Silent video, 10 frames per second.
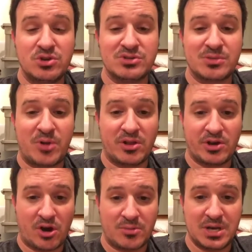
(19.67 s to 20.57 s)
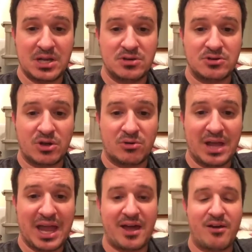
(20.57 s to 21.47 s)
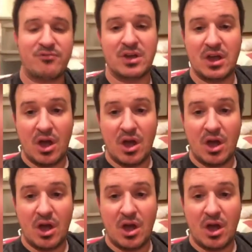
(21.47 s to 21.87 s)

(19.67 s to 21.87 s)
use them all in harmony and you don't have